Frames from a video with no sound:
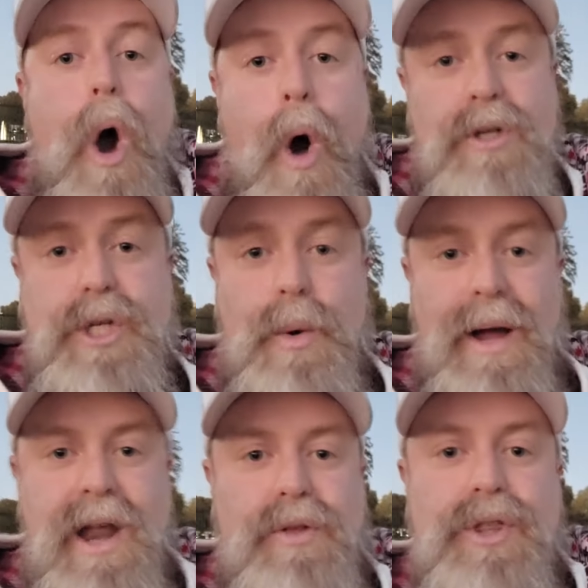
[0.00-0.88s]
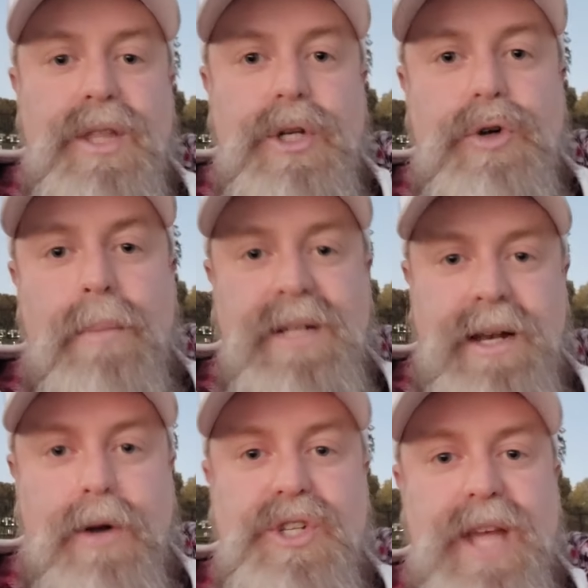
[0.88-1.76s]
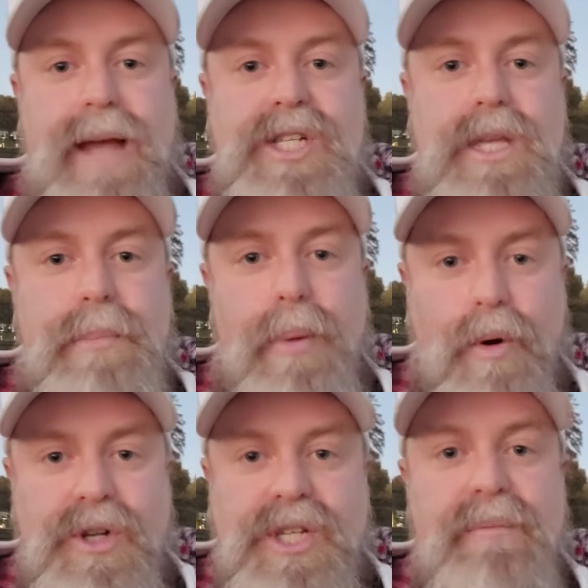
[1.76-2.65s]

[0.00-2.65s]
Also, another thing that Trump didn't understand is the importance